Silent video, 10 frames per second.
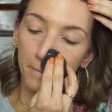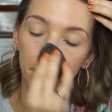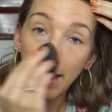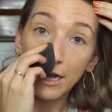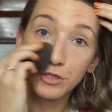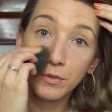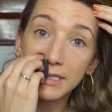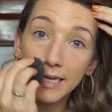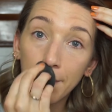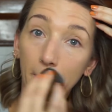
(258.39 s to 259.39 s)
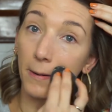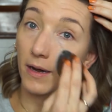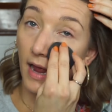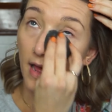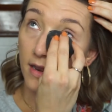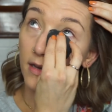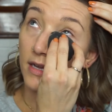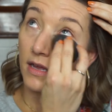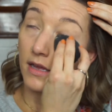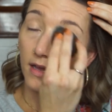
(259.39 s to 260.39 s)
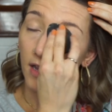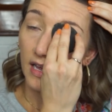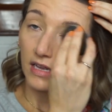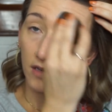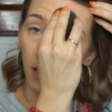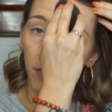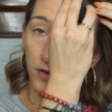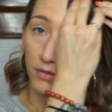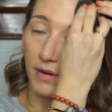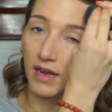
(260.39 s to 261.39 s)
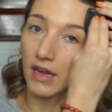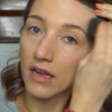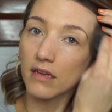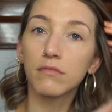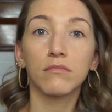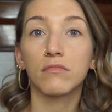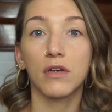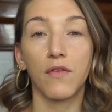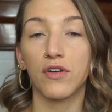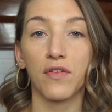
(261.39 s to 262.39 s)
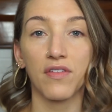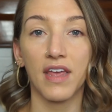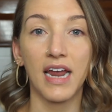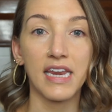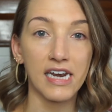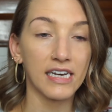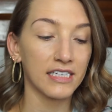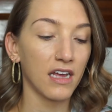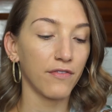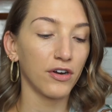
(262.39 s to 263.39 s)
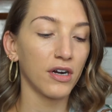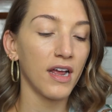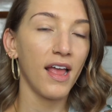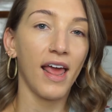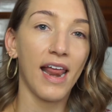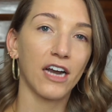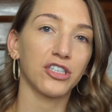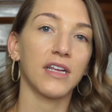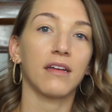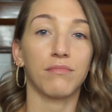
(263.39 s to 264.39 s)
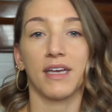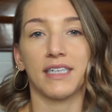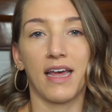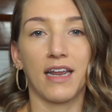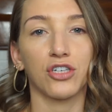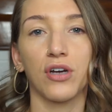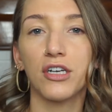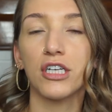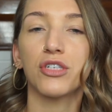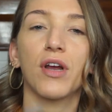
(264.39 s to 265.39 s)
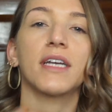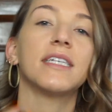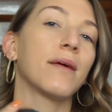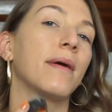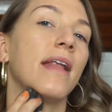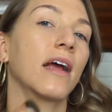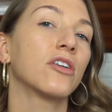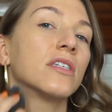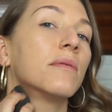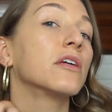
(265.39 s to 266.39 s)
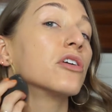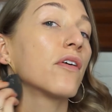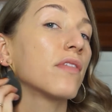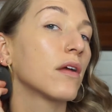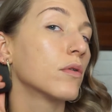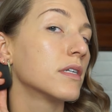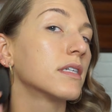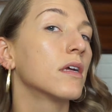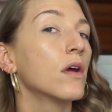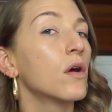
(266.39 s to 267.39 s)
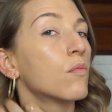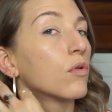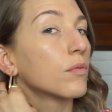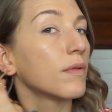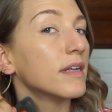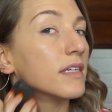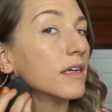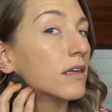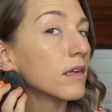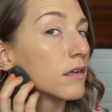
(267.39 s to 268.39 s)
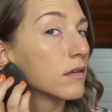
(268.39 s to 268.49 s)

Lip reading: match my skin better, and it covered everything I needed it to cover. And actually, because I had extra, I just dragged it down my neck just to make sure everything was more blended.